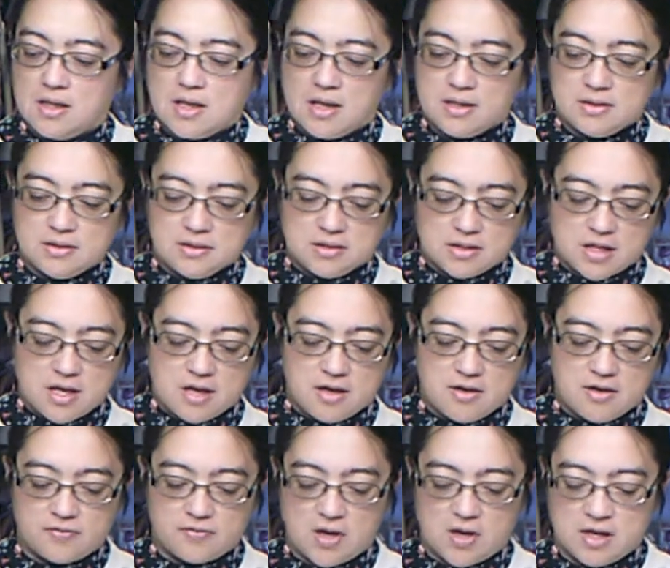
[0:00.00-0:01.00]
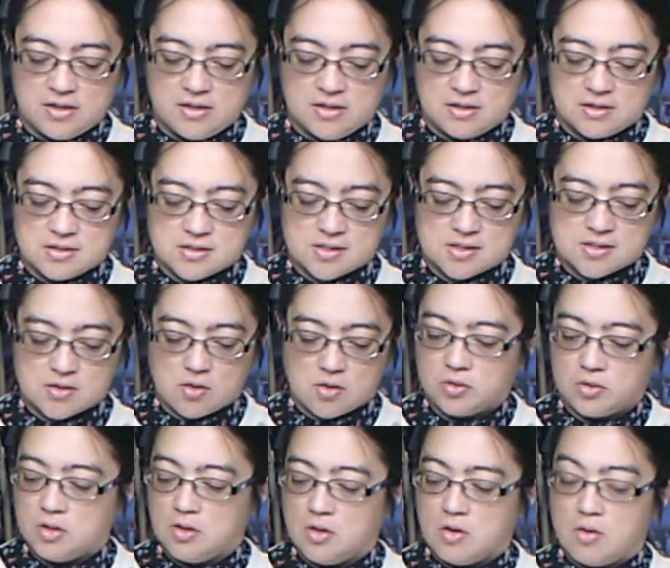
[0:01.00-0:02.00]
I love onions, so,
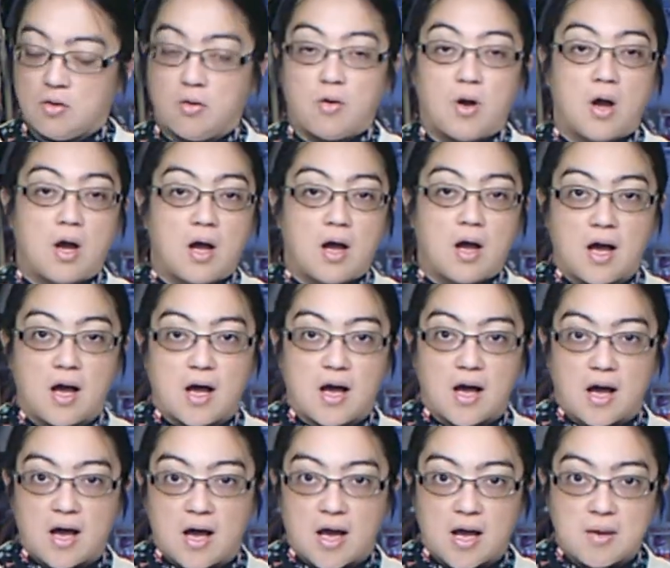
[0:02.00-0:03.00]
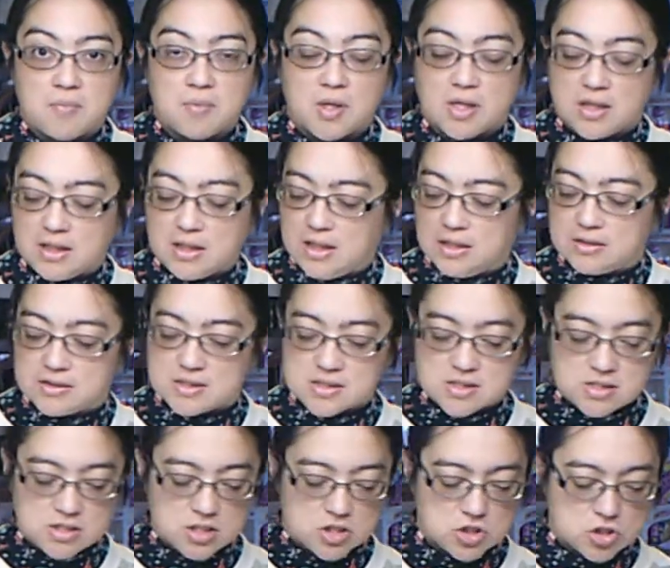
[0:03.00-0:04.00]
you know, I'm going to eat this
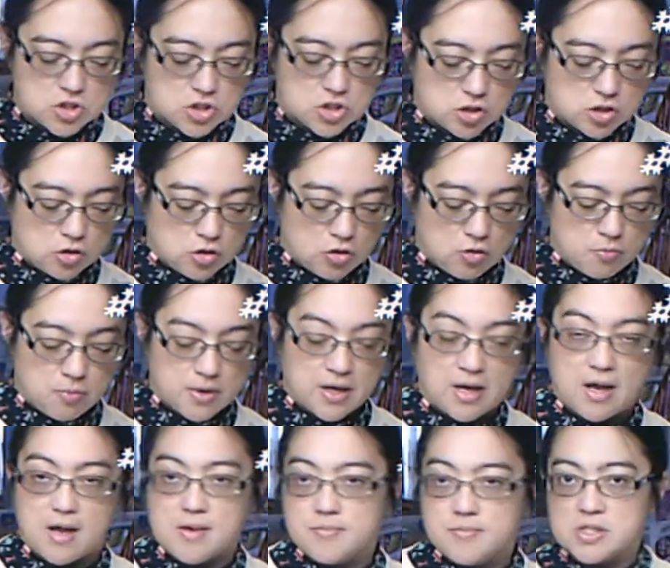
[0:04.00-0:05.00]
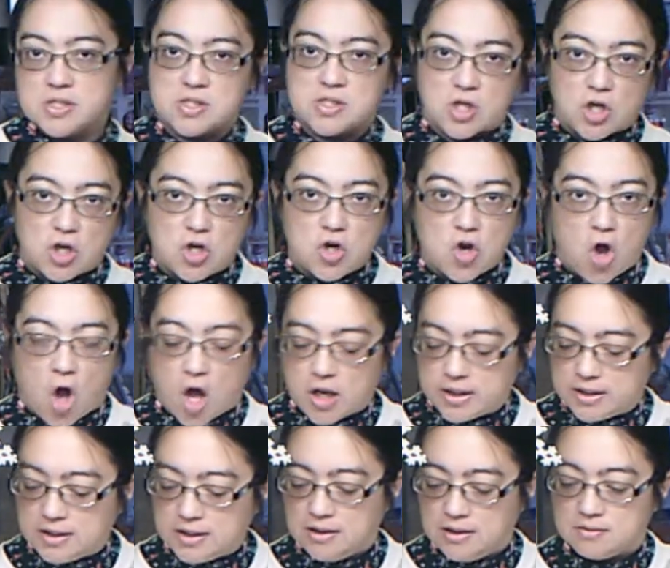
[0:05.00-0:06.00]
dish too, but I'm just going to not
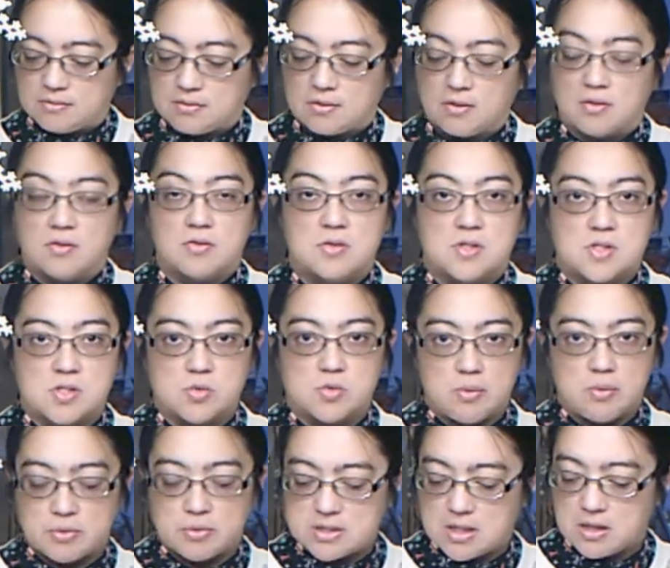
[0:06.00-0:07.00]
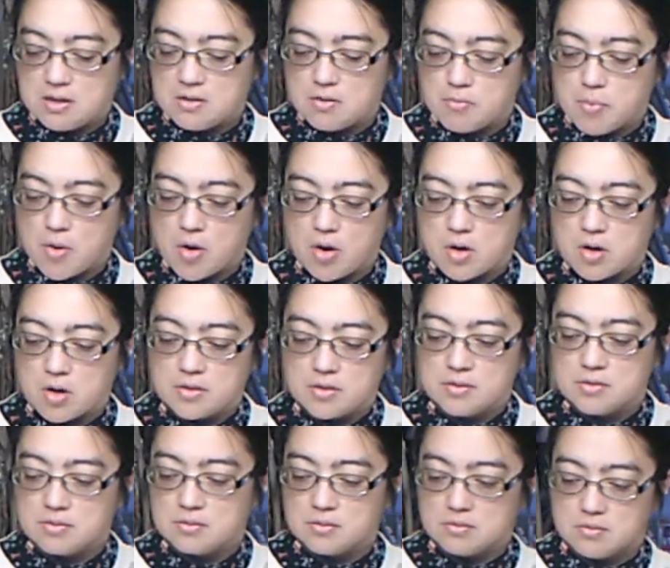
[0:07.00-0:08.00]
eat the sweet potato part,
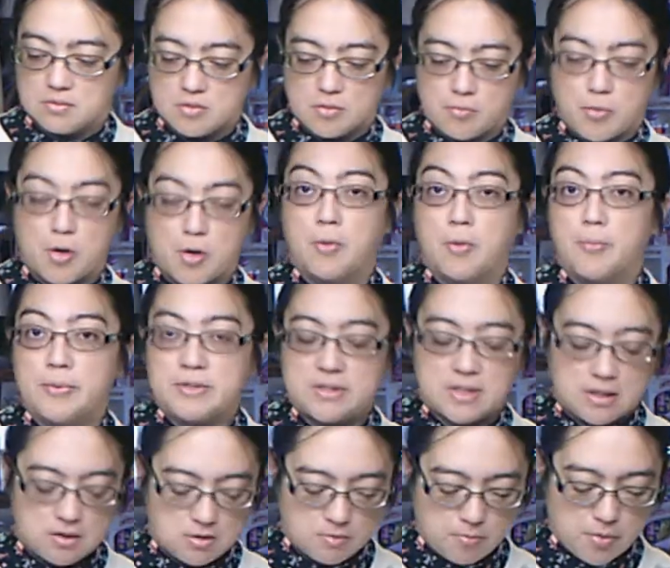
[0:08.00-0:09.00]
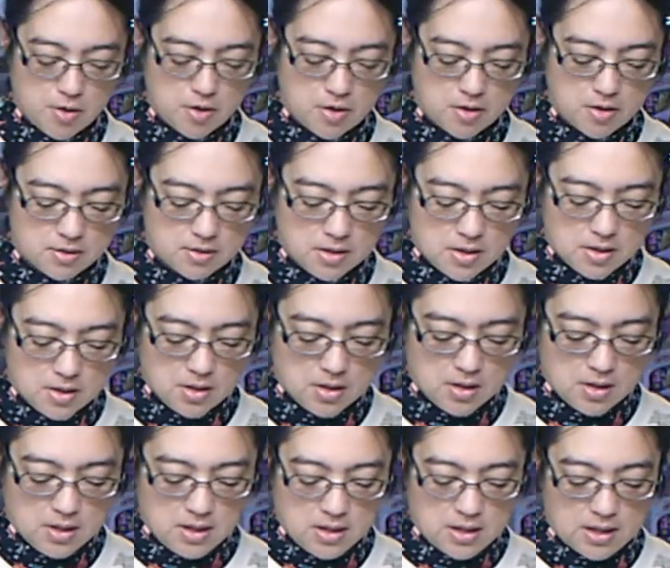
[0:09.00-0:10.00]
or the purple potato part.
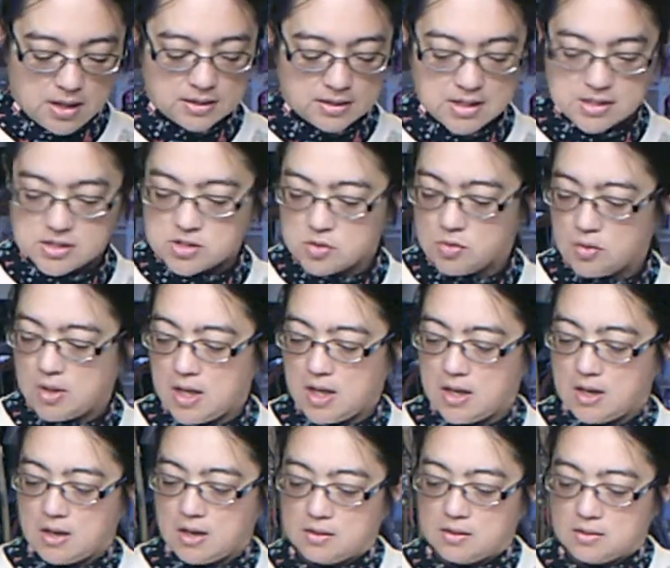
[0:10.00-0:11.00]
And that's okay.